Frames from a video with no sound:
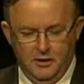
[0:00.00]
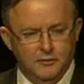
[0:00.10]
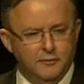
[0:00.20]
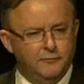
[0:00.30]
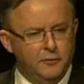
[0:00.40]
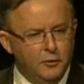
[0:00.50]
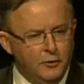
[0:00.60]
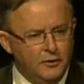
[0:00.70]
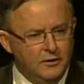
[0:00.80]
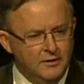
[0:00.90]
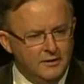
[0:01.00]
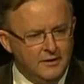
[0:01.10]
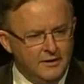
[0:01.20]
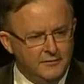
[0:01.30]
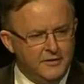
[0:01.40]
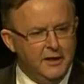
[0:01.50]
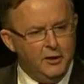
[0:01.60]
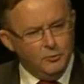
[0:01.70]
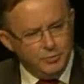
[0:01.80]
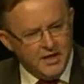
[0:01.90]
on the floor of the
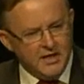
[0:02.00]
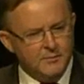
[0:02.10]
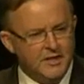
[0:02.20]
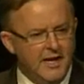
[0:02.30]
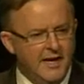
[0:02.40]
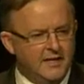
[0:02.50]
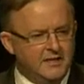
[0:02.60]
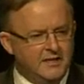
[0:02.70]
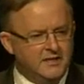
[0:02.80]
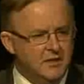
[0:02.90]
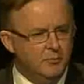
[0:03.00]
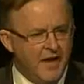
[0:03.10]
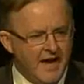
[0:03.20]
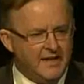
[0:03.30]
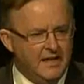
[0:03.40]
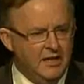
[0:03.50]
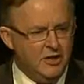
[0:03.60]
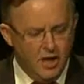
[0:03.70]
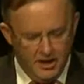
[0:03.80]
old Parliament House back in